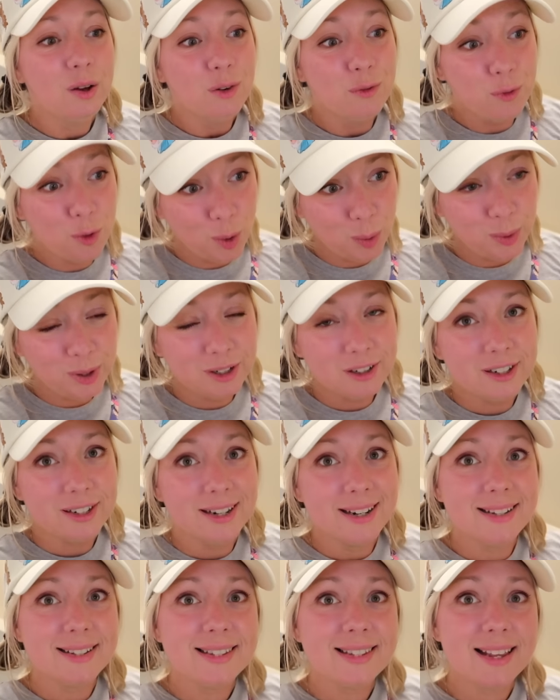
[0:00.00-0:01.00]
Fort
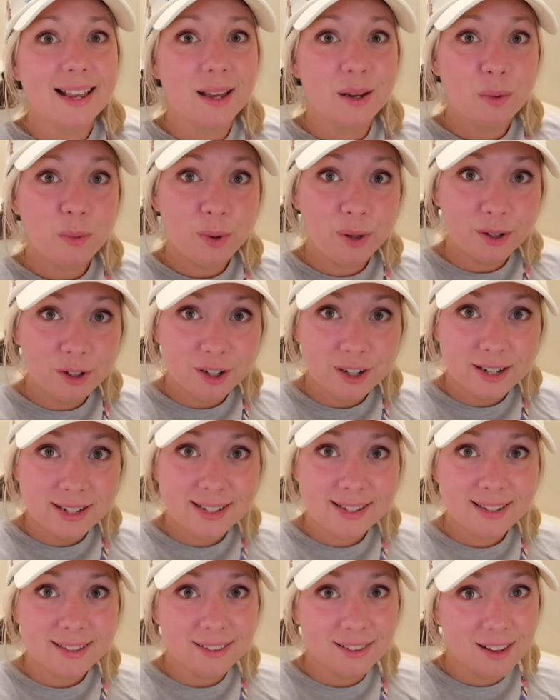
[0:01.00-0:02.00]
Wilderness and
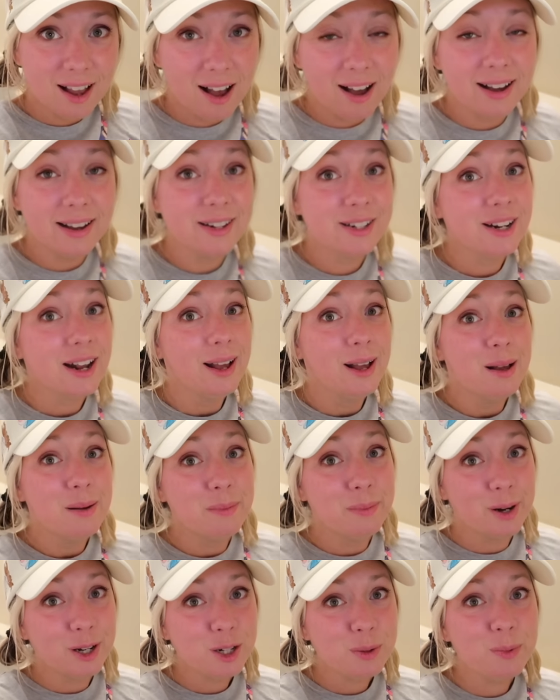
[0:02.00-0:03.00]
Wilderness Lodge
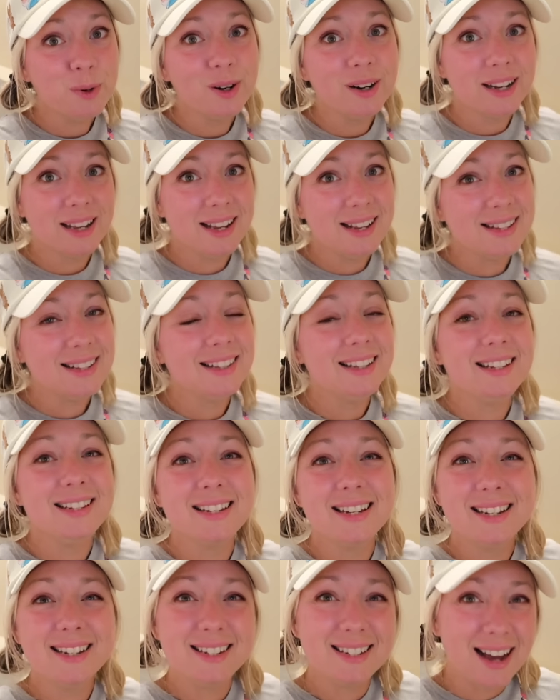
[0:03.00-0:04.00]
much more easily
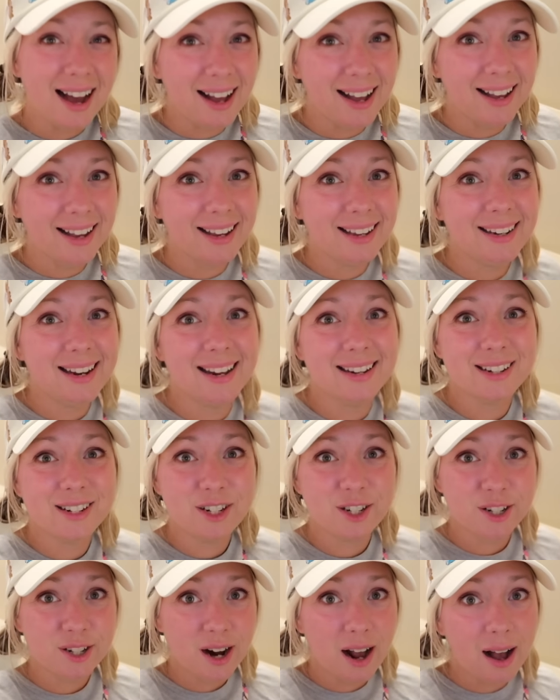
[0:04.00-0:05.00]
to dine and
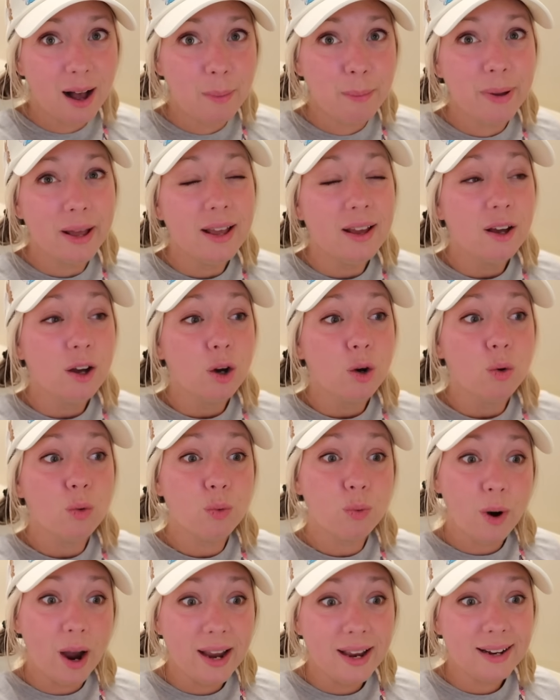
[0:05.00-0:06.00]
shop
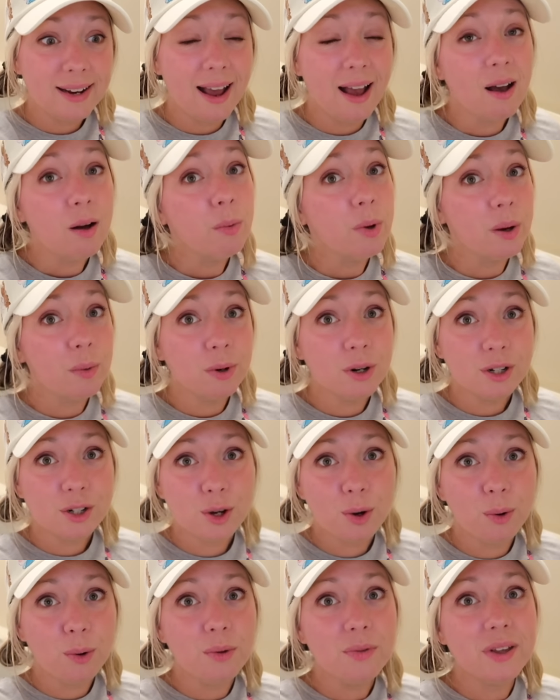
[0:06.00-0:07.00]
right now we were
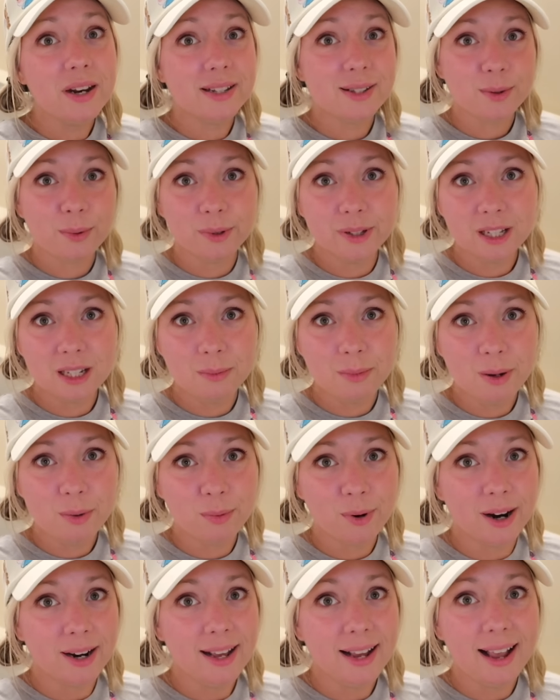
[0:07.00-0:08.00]
told that it's only gonna be
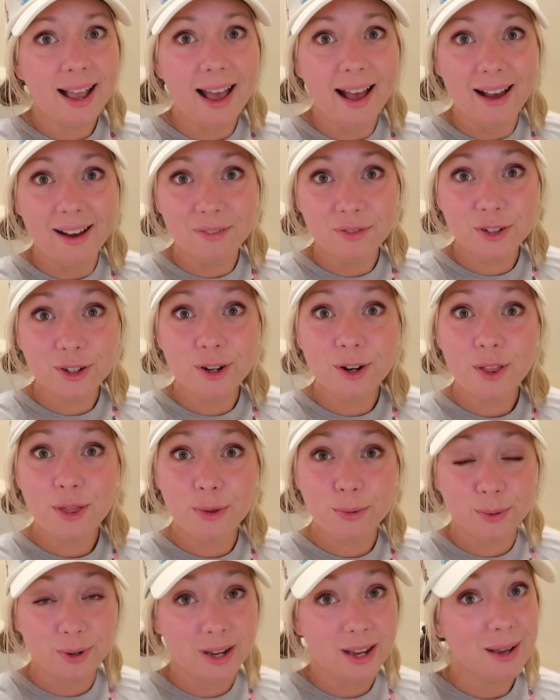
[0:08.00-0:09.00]
running after
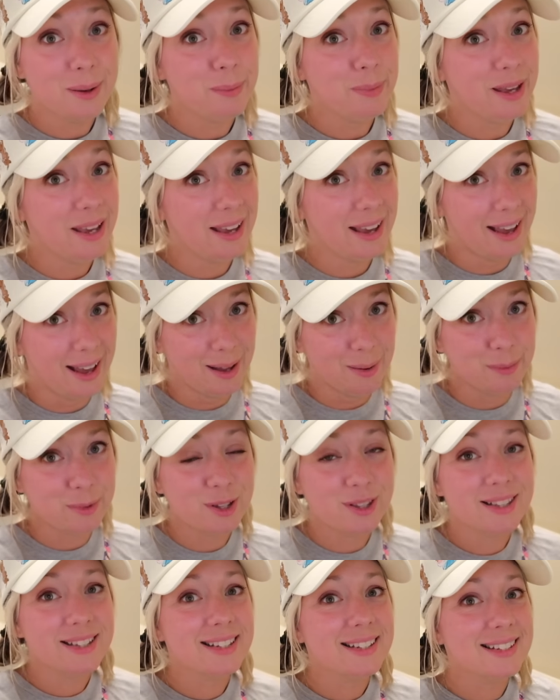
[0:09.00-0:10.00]
3 p.m.
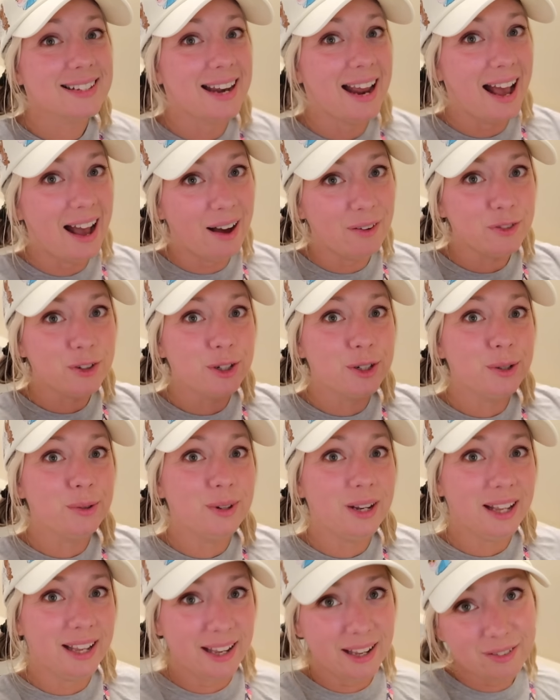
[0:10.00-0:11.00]
So this is an
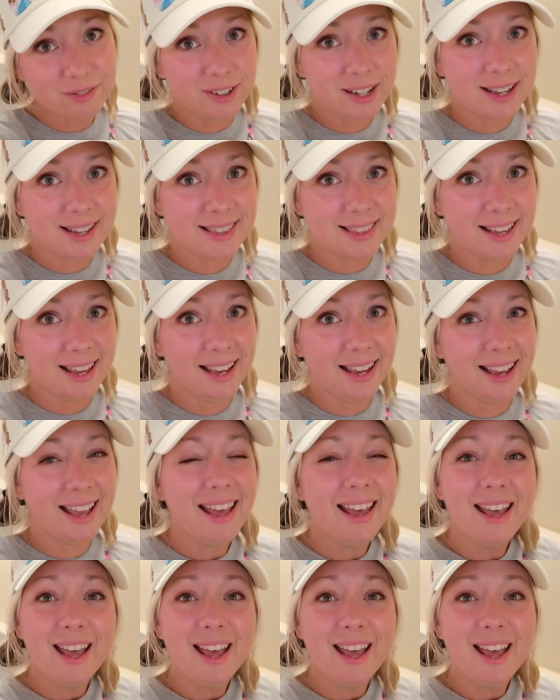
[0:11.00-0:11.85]
afternoon, evening thing.